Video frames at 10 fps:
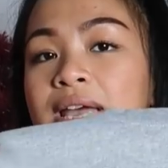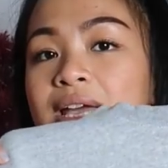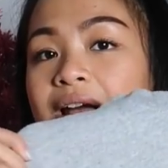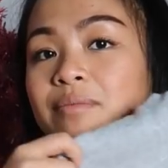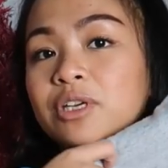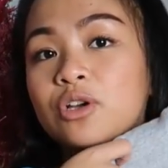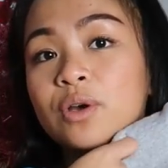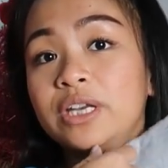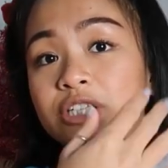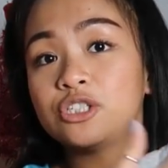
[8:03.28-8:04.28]
and I'm gonna go
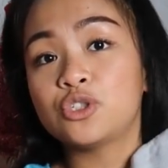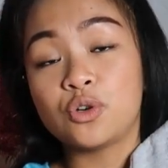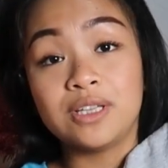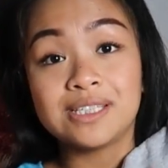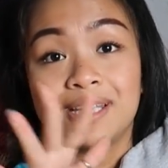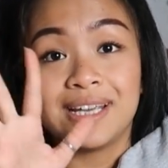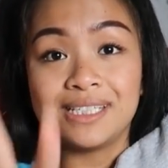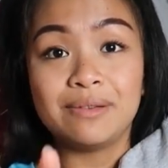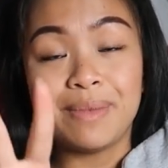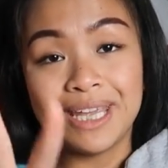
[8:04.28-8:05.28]
ahead and destroy this like I
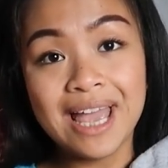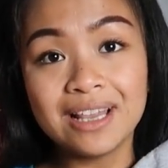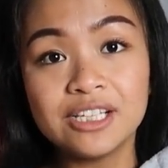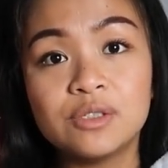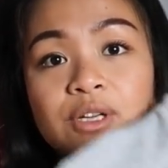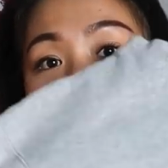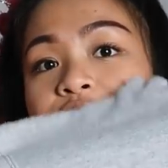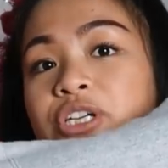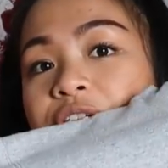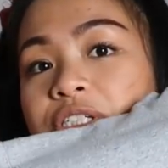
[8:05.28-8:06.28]
did my Cali
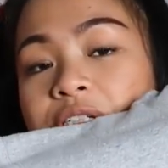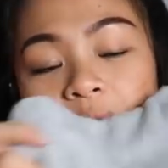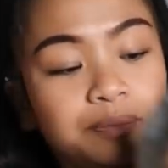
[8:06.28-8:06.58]
sweatshirt.